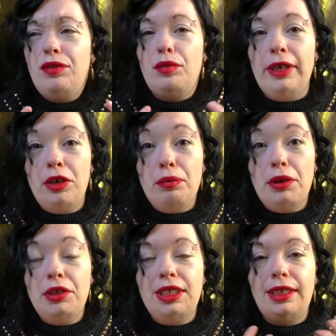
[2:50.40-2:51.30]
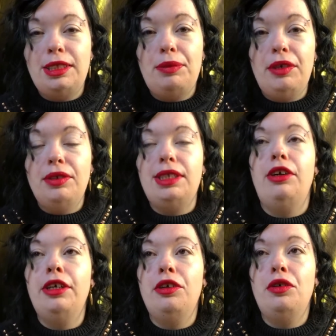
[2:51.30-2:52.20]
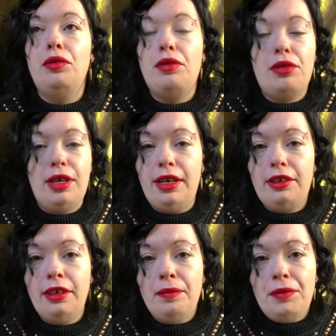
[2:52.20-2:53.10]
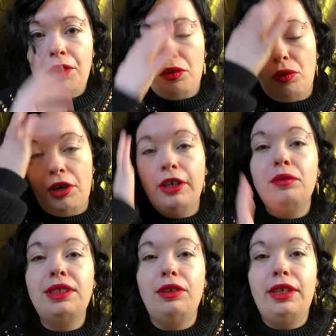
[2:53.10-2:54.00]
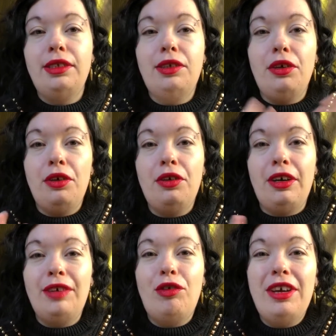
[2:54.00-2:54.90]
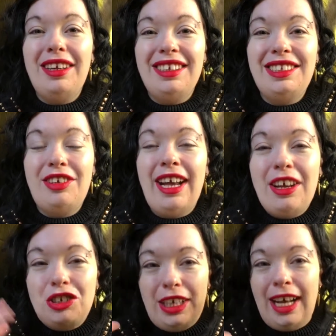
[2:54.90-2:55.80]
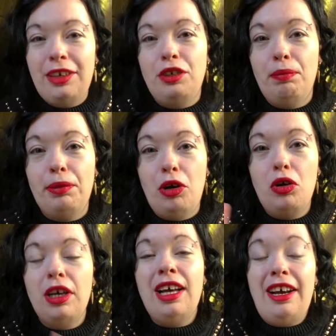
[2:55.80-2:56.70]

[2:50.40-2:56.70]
from my own personal experience, I know that, when I was looking to earn, I realised that I actually had a block.